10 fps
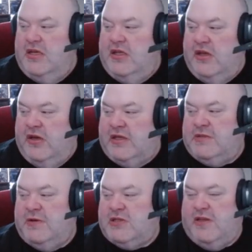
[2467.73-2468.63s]
You know,
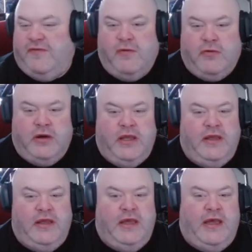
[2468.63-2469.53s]
especially for a,
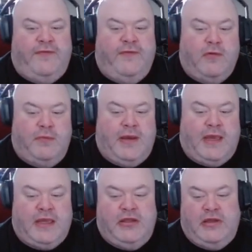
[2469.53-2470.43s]
a
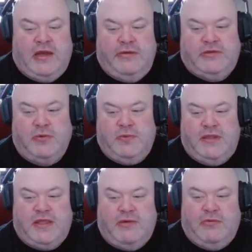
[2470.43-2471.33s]
four-pack, I was hoping
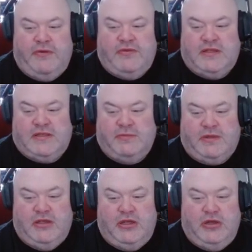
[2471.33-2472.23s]
that they would have done
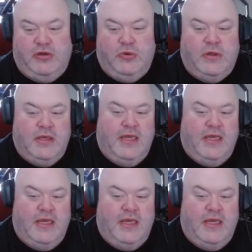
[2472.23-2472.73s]
something new.